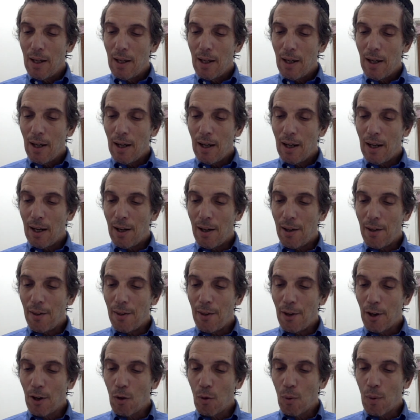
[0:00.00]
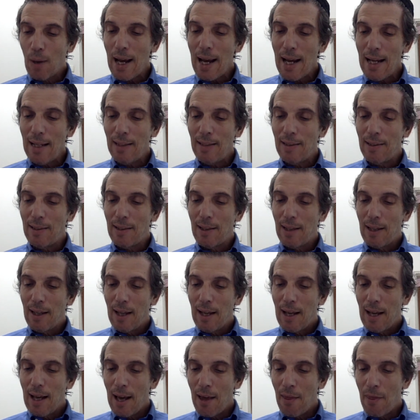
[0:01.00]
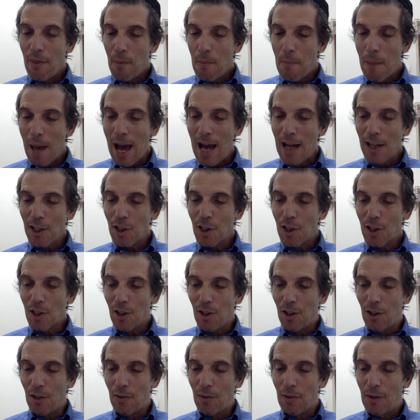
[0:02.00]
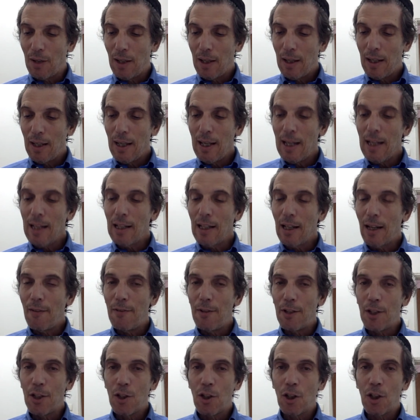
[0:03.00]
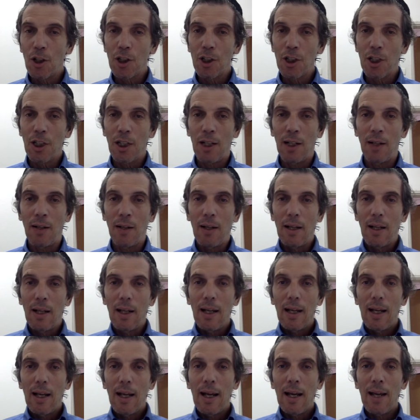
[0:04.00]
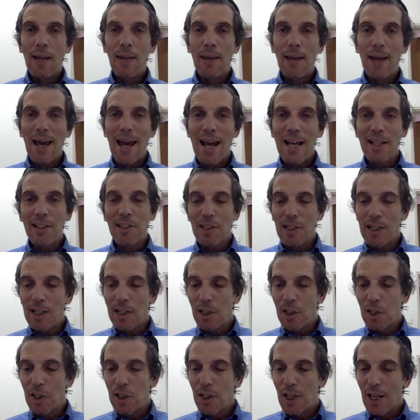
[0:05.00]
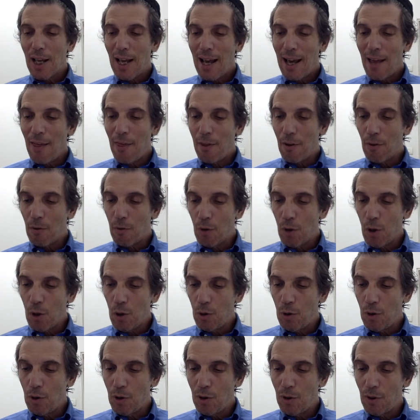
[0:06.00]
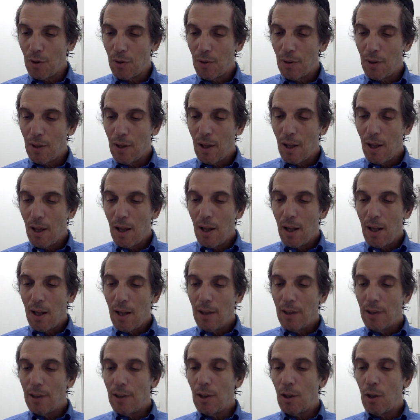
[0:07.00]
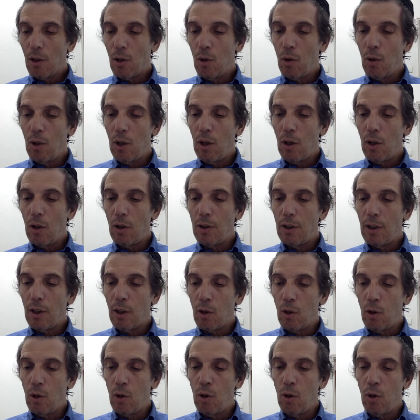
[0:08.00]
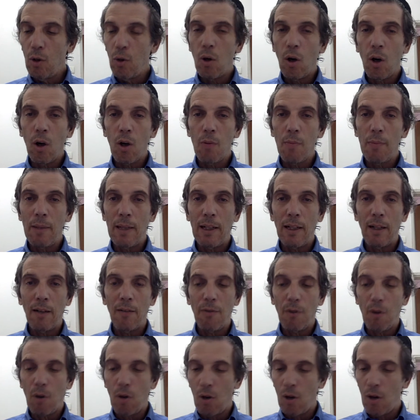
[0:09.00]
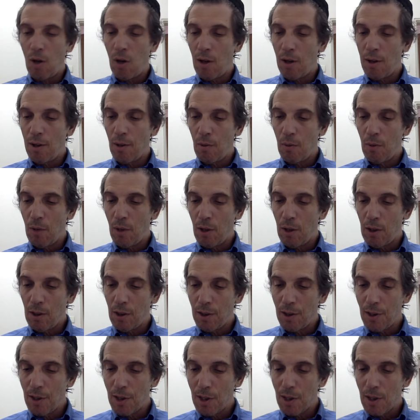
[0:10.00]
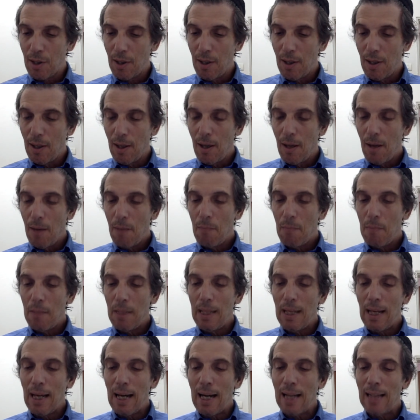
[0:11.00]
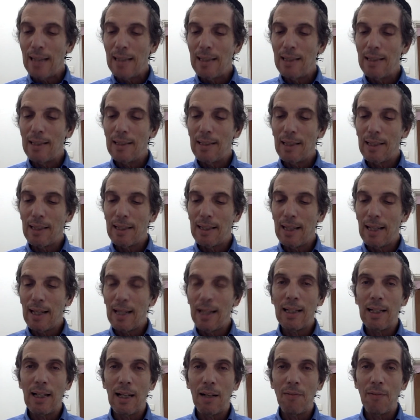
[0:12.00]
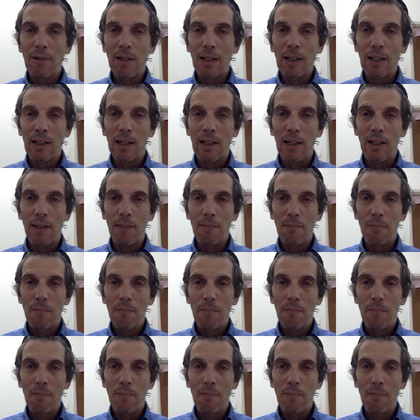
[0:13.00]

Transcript: uh, the great and the master, Ikra B'Shosha, and the essence and the root, the hu Olmin of all the worlds, Miyad Tagia